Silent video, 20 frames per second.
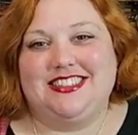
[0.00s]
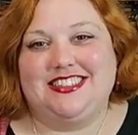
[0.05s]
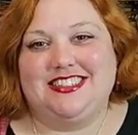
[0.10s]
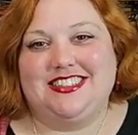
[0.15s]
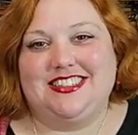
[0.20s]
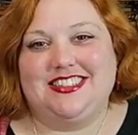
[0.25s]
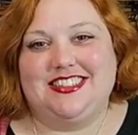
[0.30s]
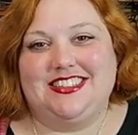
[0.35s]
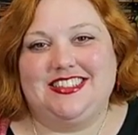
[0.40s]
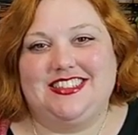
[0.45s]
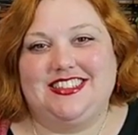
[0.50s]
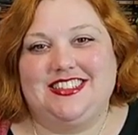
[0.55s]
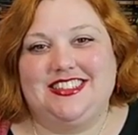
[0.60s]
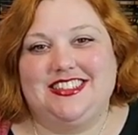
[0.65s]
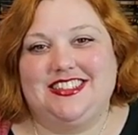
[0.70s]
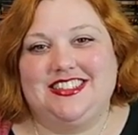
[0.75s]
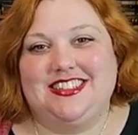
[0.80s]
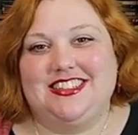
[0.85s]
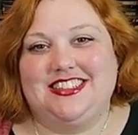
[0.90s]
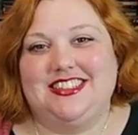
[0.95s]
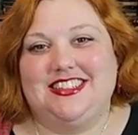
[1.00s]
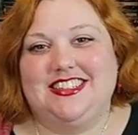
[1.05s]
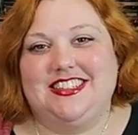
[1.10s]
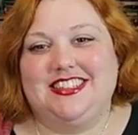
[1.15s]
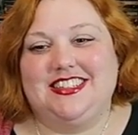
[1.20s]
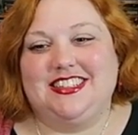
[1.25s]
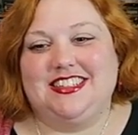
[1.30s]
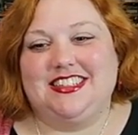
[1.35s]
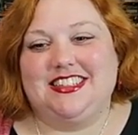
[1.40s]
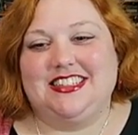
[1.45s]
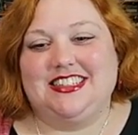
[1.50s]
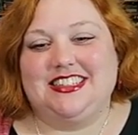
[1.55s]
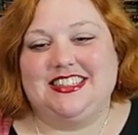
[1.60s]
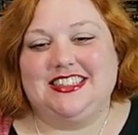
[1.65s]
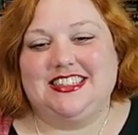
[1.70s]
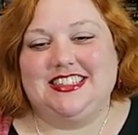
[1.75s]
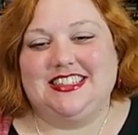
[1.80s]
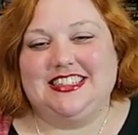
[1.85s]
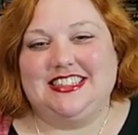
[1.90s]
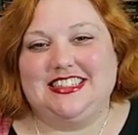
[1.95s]

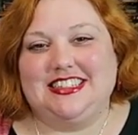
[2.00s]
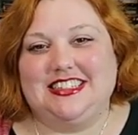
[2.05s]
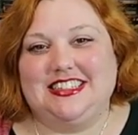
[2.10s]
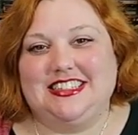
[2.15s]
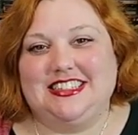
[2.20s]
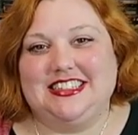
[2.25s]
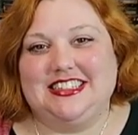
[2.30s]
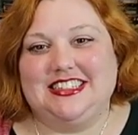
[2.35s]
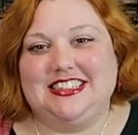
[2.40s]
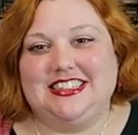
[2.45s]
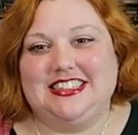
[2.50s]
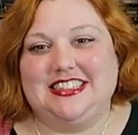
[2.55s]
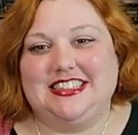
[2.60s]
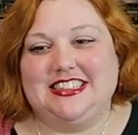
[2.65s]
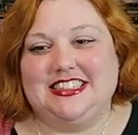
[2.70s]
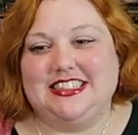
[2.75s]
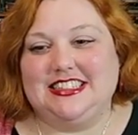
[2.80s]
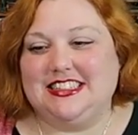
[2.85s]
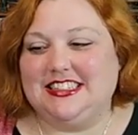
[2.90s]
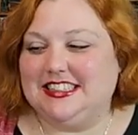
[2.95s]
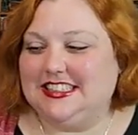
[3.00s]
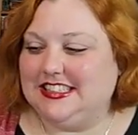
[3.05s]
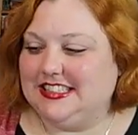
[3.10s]
(silent)